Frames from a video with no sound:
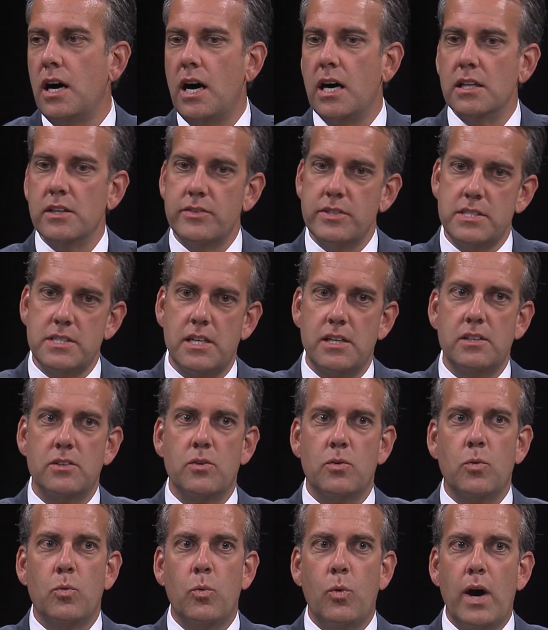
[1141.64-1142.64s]
All of a sudden,
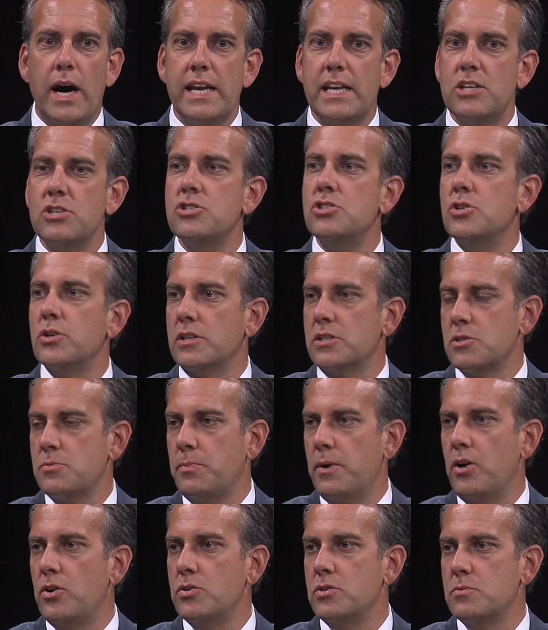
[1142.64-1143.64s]
why didn't you
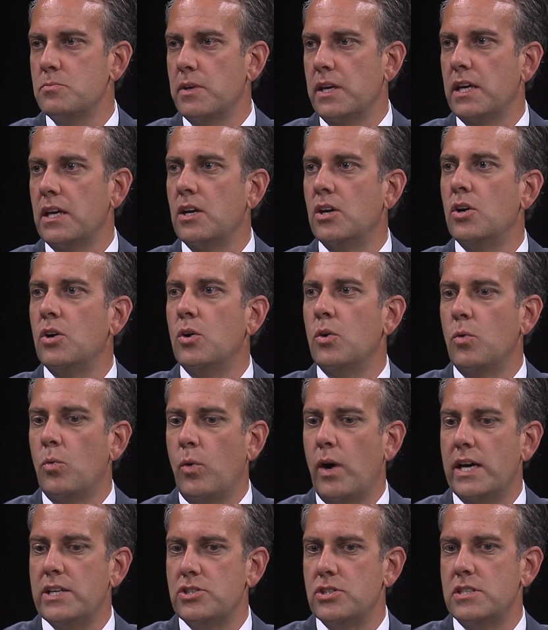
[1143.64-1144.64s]
expose me?
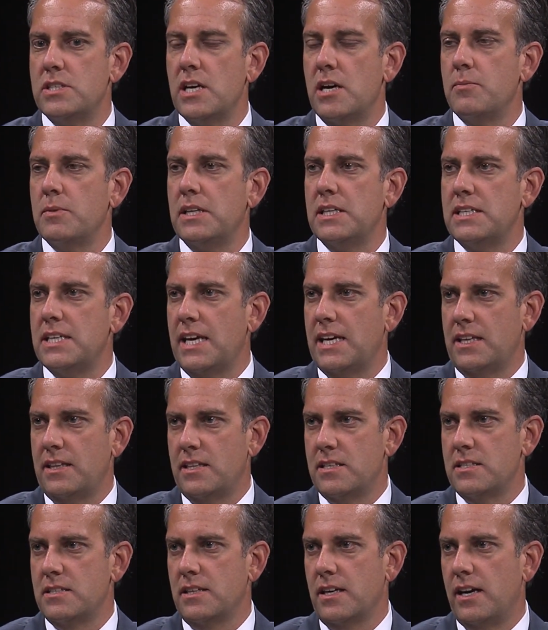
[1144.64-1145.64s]
Why'd you tell me to take
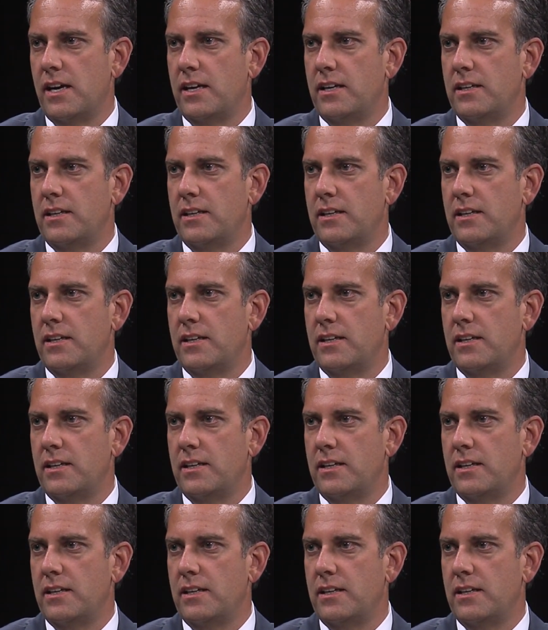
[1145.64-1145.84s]
this guy?